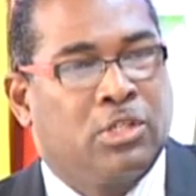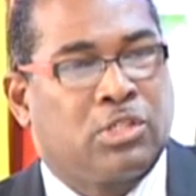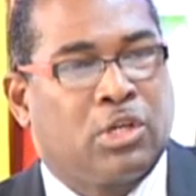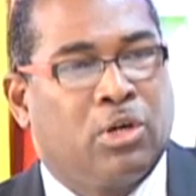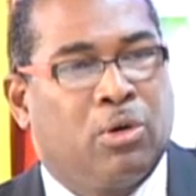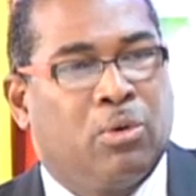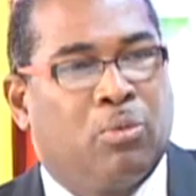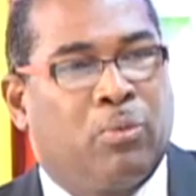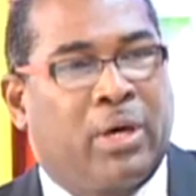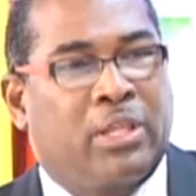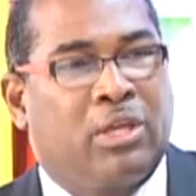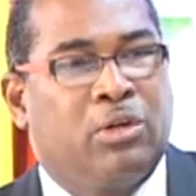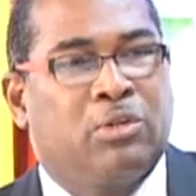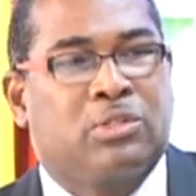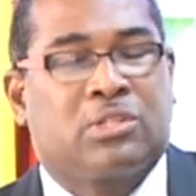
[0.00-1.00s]
So
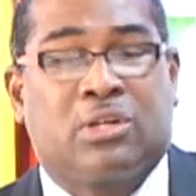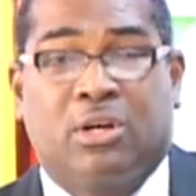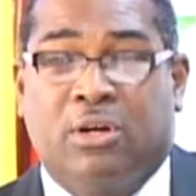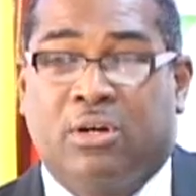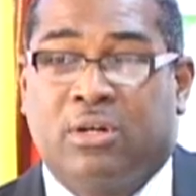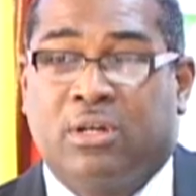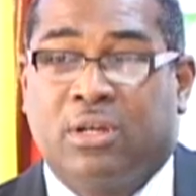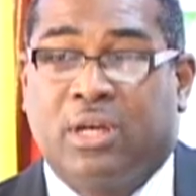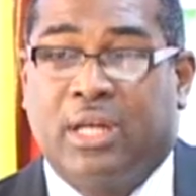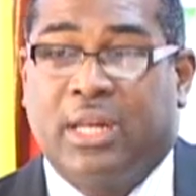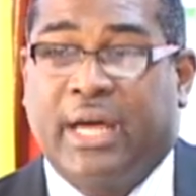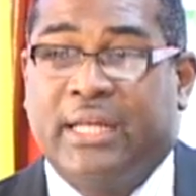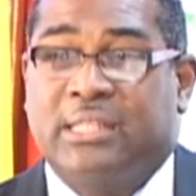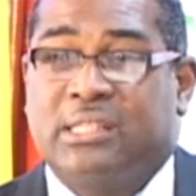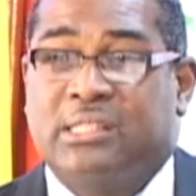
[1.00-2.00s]
whether you turn
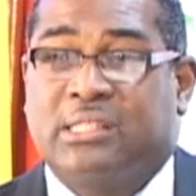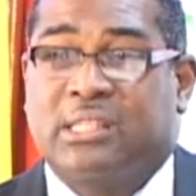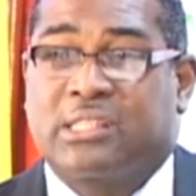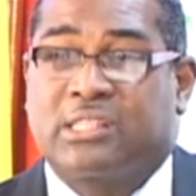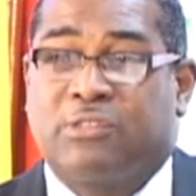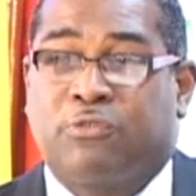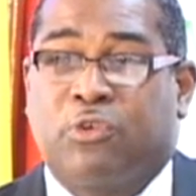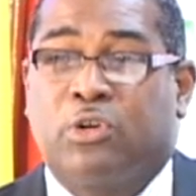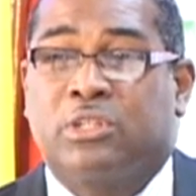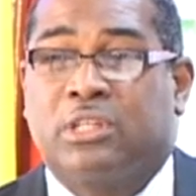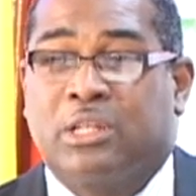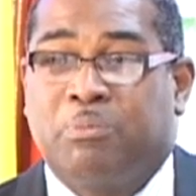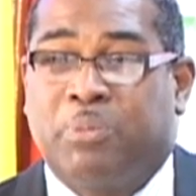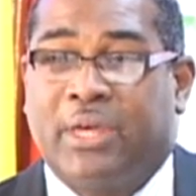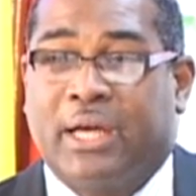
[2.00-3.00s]
in 1964
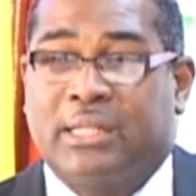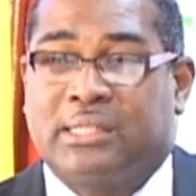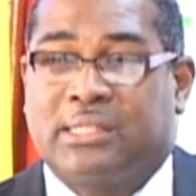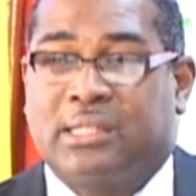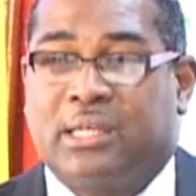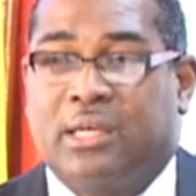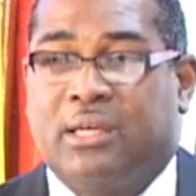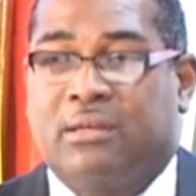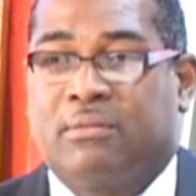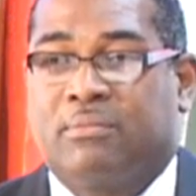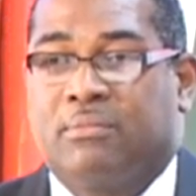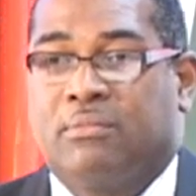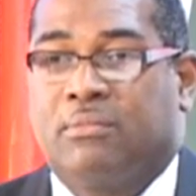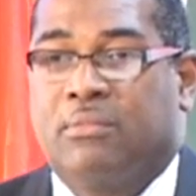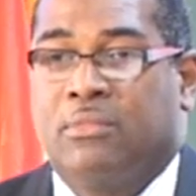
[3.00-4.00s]
to the PNC,
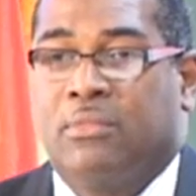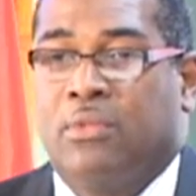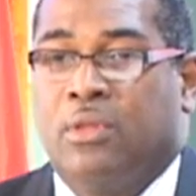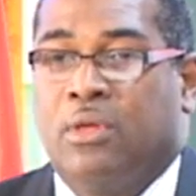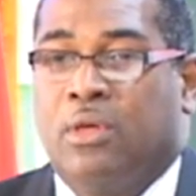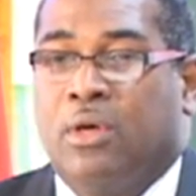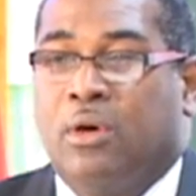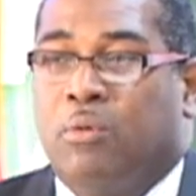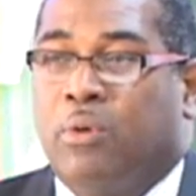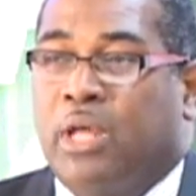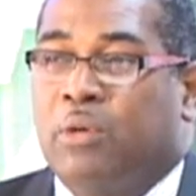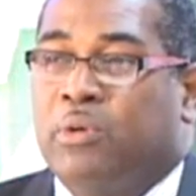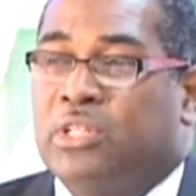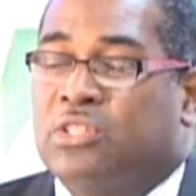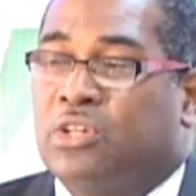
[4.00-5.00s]

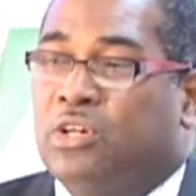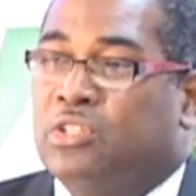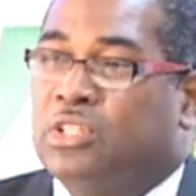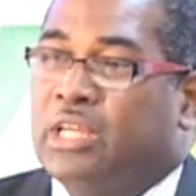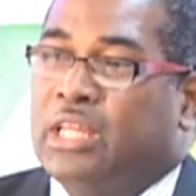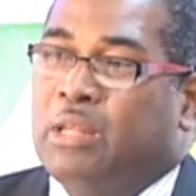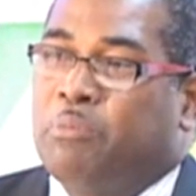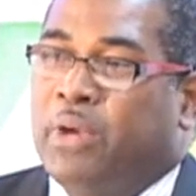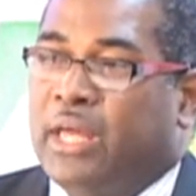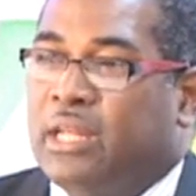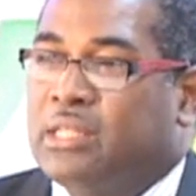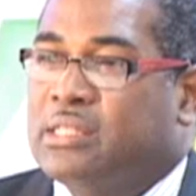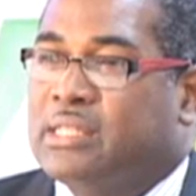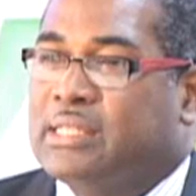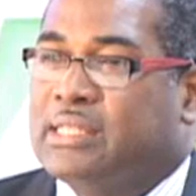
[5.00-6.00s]
whether we turn to
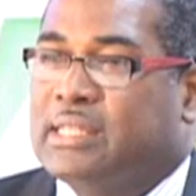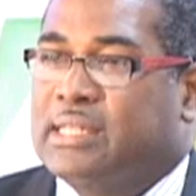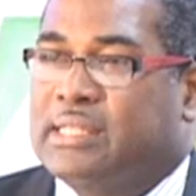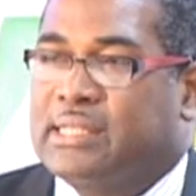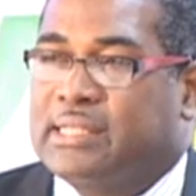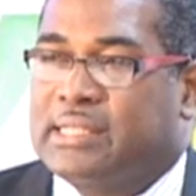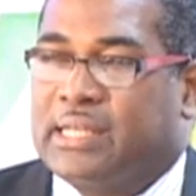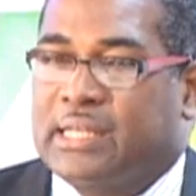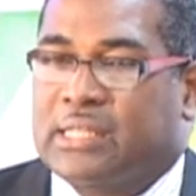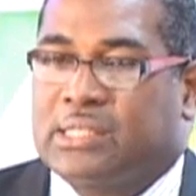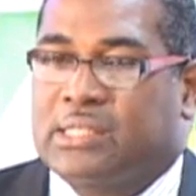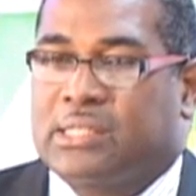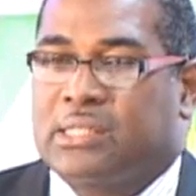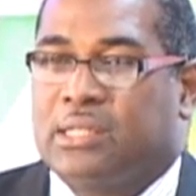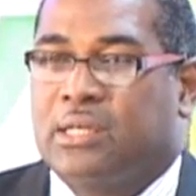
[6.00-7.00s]
independence in
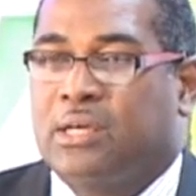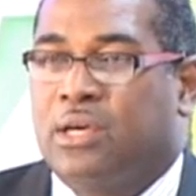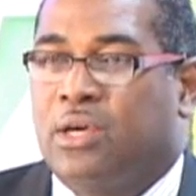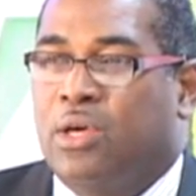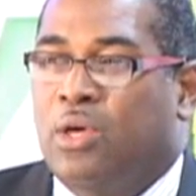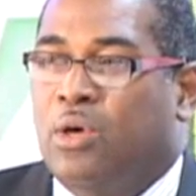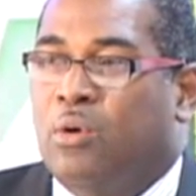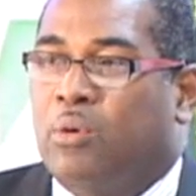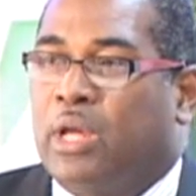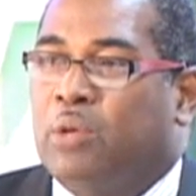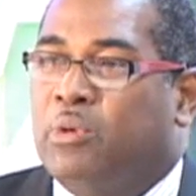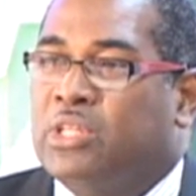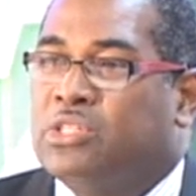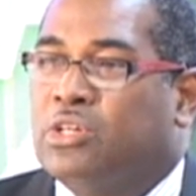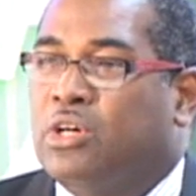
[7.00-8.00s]
66,
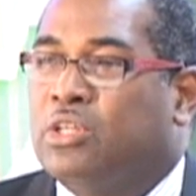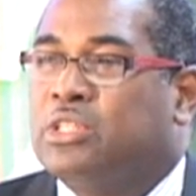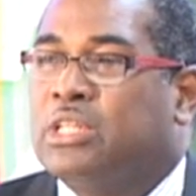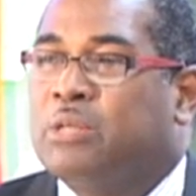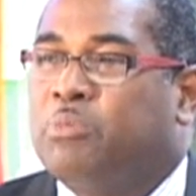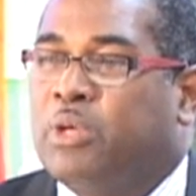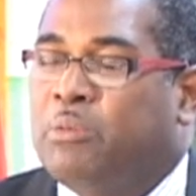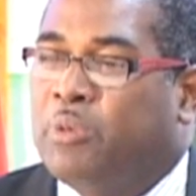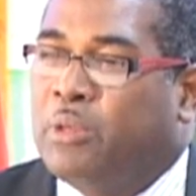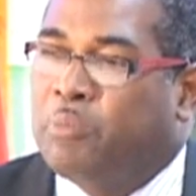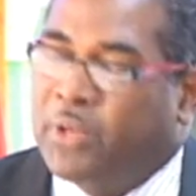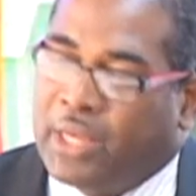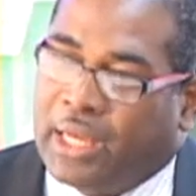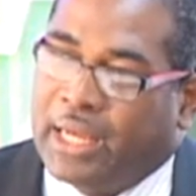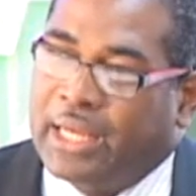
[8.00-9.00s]
whether we turn to the
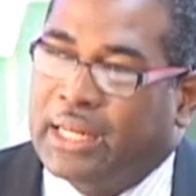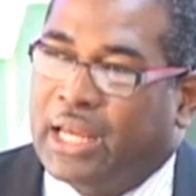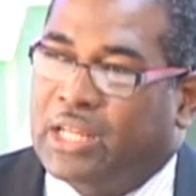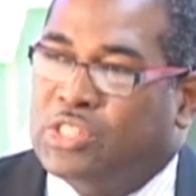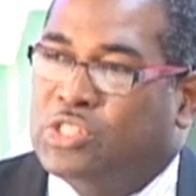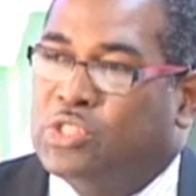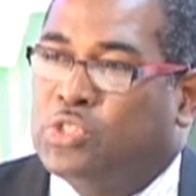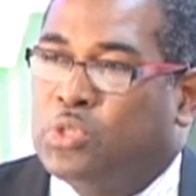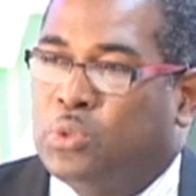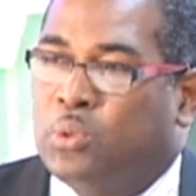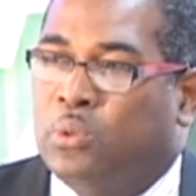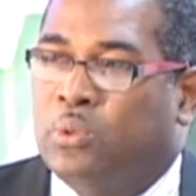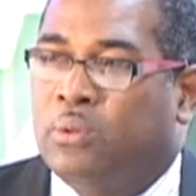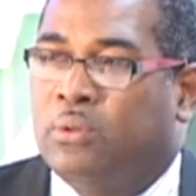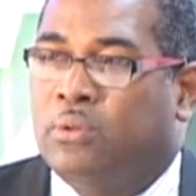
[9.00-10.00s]
PPP in
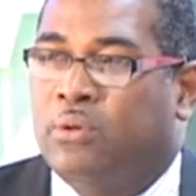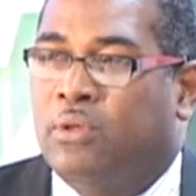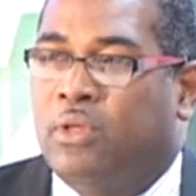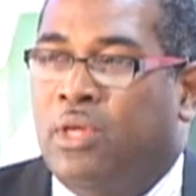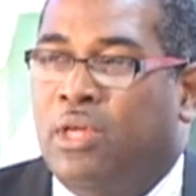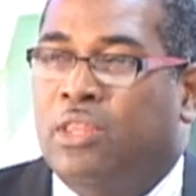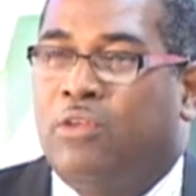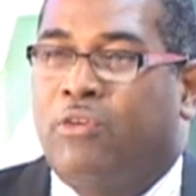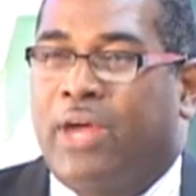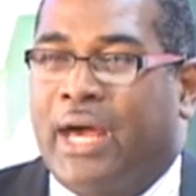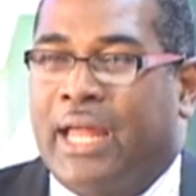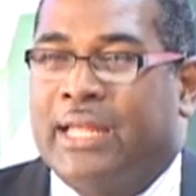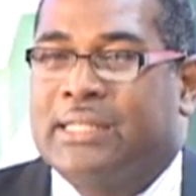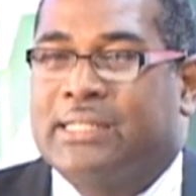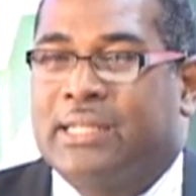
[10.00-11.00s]
92, the
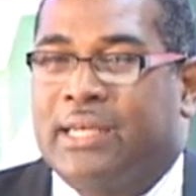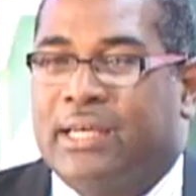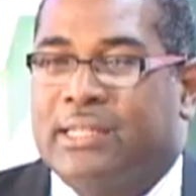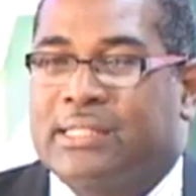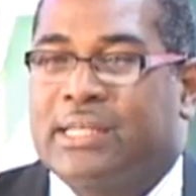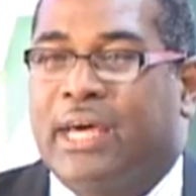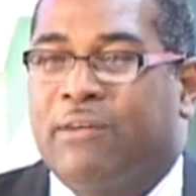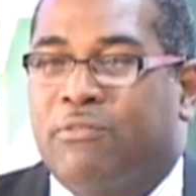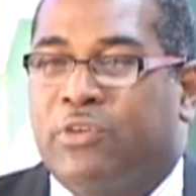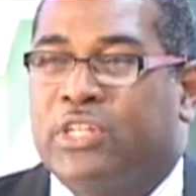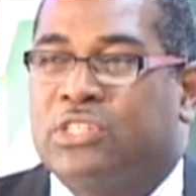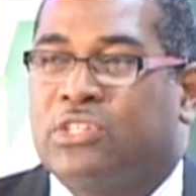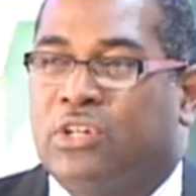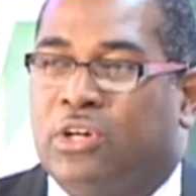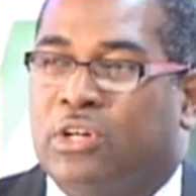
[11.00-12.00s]
reality is
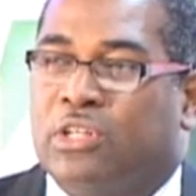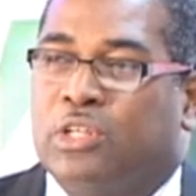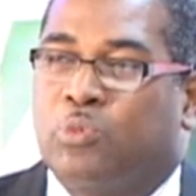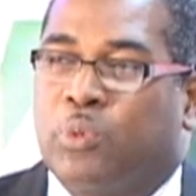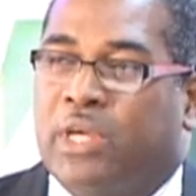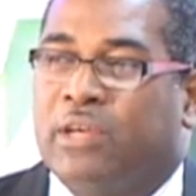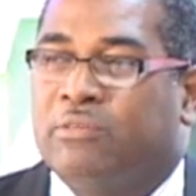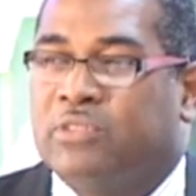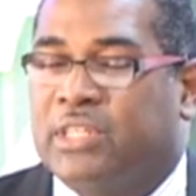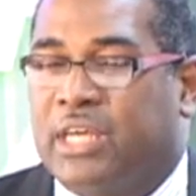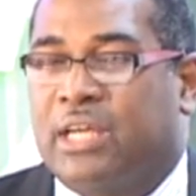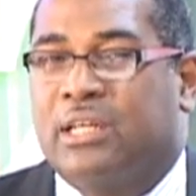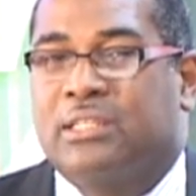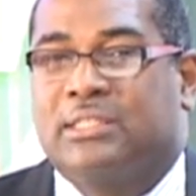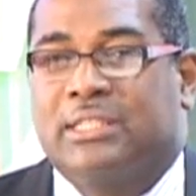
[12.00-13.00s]
every turn that we have
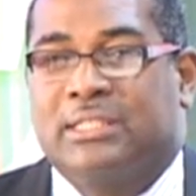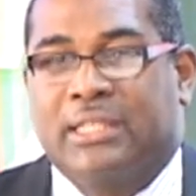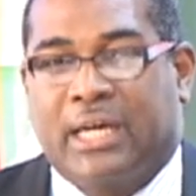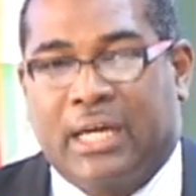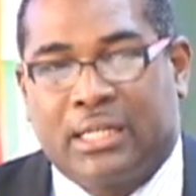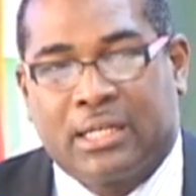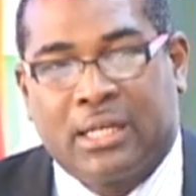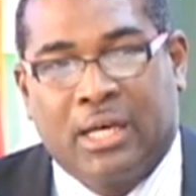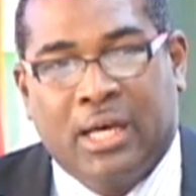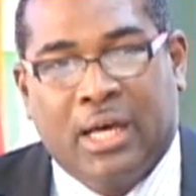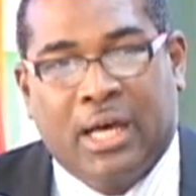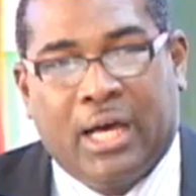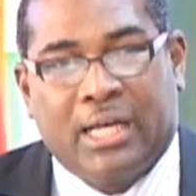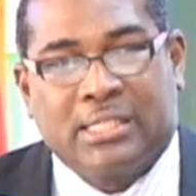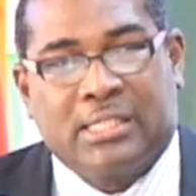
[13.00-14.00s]
taken to date
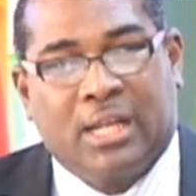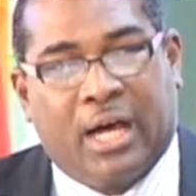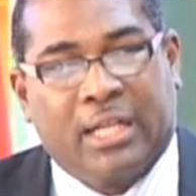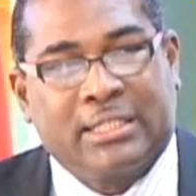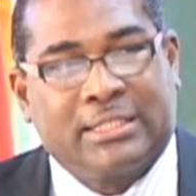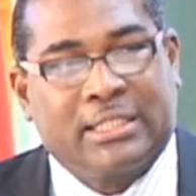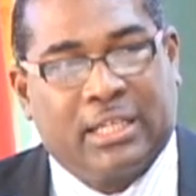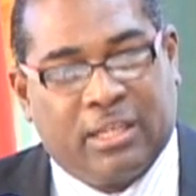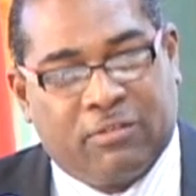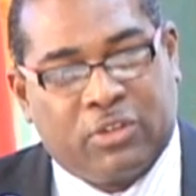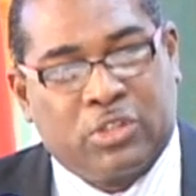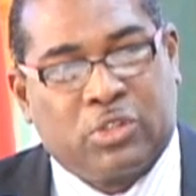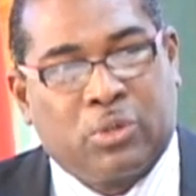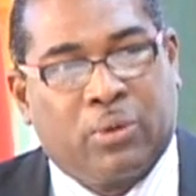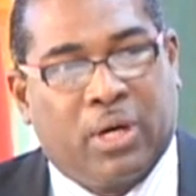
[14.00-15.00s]
has not
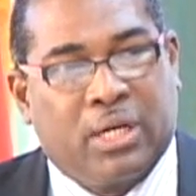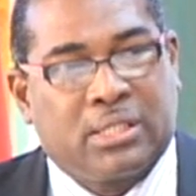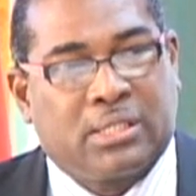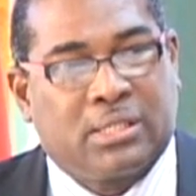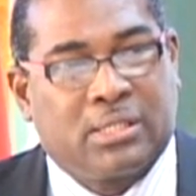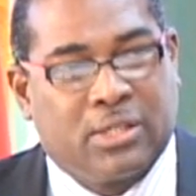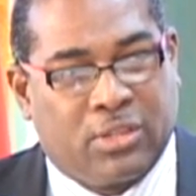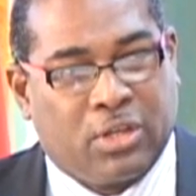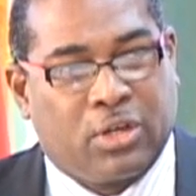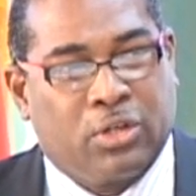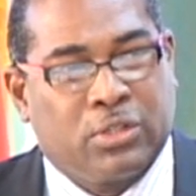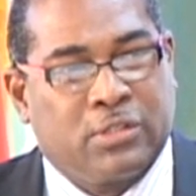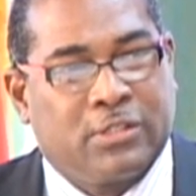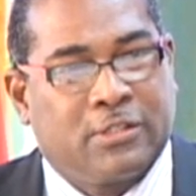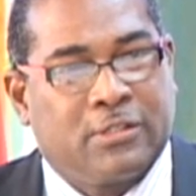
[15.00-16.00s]
delivered to us the
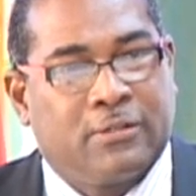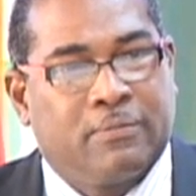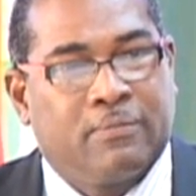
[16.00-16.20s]
goods.